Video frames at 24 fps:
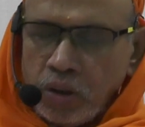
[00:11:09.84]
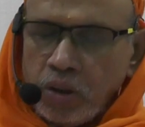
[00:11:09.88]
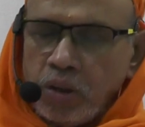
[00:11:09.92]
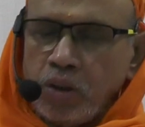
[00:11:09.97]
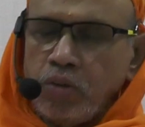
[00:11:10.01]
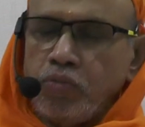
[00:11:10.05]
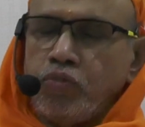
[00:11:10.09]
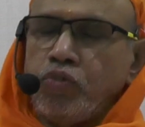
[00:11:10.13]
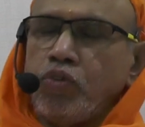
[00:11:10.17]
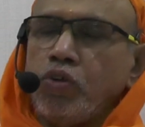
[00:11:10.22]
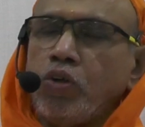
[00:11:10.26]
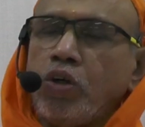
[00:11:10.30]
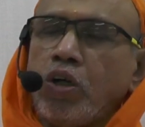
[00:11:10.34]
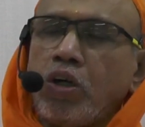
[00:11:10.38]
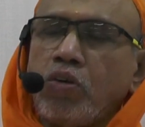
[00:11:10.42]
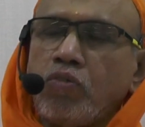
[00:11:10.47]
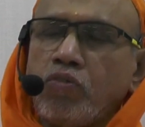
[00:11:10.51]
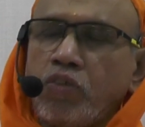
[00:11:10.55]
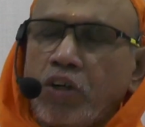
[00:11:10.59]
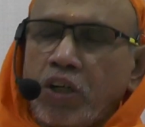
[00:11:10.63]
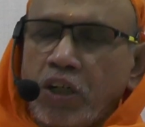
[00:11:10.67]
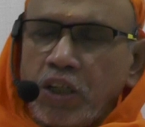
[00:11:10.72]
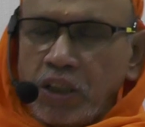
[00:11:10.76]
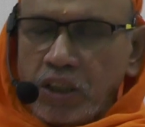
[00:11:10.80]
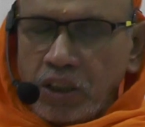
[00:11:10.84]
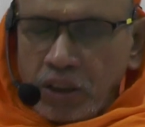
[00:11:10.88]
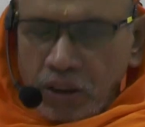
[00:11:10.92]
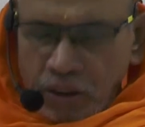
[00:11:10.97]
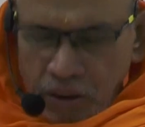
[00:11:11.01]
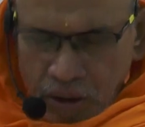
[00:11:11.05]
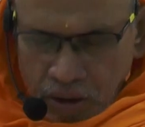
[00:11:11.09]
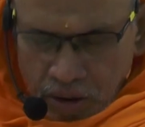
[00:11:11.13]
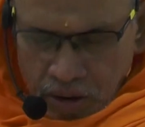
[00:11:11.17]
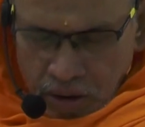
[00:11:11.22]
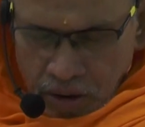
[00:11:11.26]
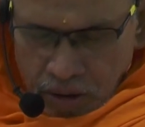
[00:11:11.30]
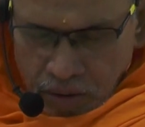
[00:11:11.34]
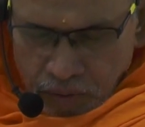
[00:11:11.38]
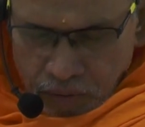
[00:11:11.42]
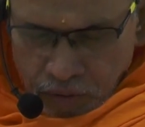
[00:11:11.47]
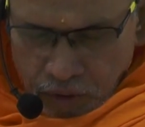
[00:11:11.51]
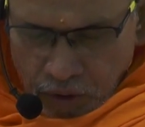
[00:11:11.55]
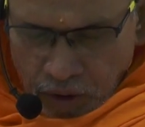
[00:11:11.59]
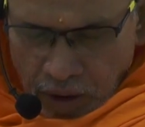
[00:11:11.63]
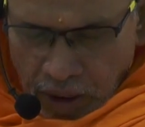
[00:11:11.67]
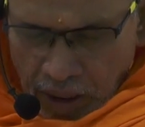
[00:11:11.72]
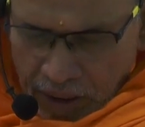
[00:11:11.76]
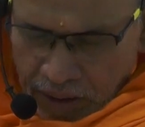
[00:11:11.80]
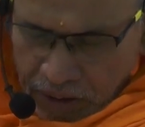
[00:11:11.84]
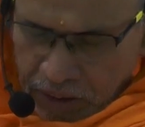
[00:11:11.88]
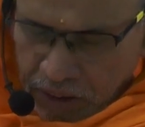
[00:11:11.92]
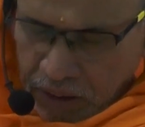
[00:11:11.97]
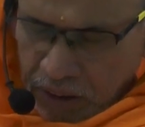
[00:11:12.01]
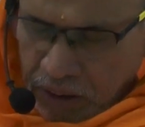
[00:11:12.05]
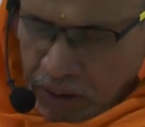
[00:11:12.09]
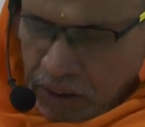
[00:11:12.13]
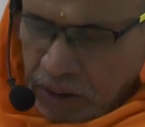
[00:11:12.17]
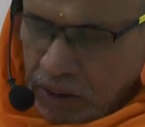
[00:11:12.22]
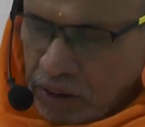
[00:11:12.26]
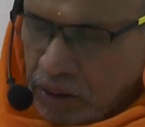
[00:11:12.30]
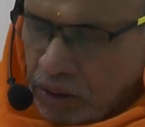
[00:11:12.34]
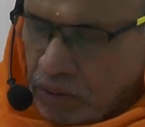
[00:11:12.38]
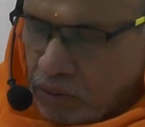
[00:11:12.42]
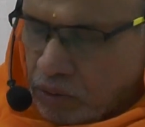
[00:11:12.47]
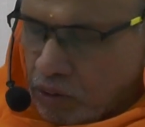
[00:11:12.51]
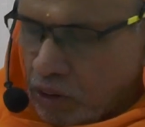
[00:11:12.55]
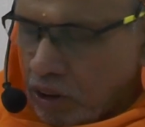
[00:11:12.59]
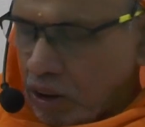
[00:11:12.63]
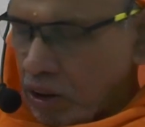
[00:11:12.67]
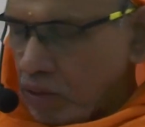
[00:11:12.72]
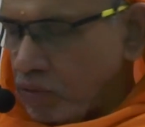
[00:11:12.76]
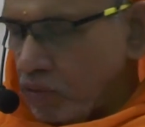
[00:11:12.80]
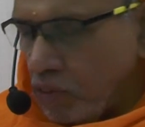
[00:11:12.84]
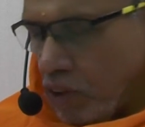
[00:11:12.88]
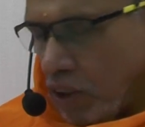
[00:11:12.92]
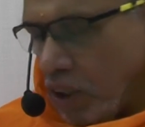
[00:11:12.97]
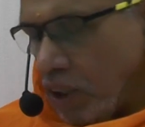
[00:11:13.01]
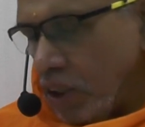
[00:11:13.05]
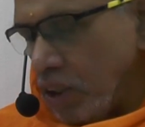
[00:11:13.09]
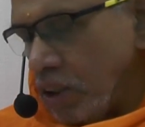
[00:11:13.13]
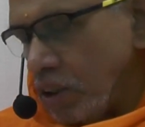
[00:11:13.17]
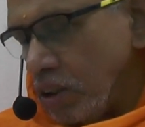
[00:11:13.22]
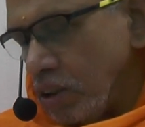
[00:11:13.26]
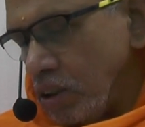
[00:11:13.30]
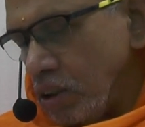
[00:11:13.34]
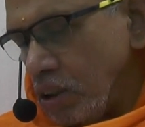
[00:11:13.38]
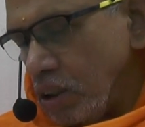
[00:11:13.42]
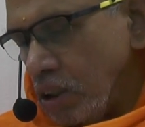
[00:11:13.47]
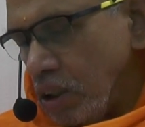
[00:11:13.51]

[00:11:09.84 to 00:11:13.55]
if you are worried, if you are anxious, if you are afraid,